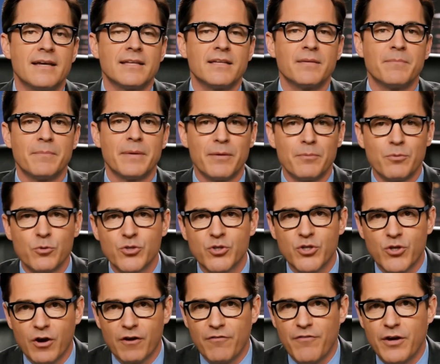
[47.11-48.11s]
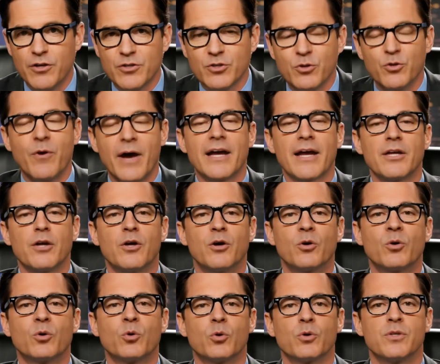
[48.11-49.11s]
The people do not vote directly
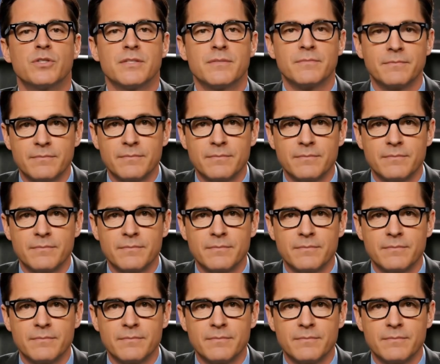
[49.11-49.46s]
on laws.